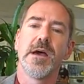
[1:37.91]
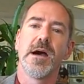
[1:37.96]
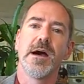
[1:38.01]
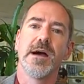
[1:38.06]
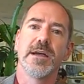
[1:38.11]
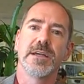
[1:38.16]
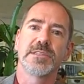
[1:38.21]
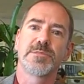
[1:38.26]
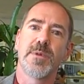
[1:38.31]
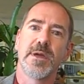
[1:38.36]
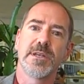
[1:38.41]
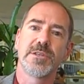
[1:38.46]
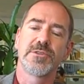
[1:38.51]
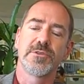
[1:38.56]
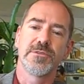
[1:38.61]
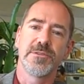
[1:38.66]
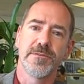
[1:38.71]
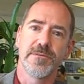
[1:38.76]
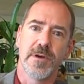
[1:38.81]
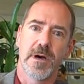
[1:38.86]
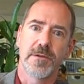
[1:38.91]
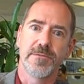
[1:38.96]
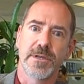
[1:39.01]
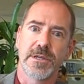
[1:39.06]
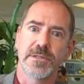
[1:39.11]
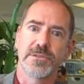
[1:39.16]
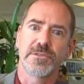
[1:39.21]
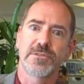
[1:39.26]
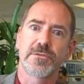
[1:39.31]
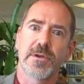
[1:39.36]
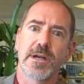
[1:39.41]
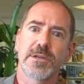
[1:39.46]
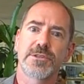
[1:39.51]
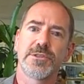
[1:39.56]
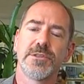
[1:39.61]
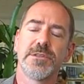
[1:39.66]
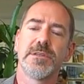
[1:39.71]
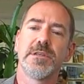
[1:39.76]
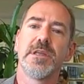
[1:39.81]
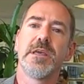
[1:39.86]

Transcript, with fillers: uh, expenditures involved in construction,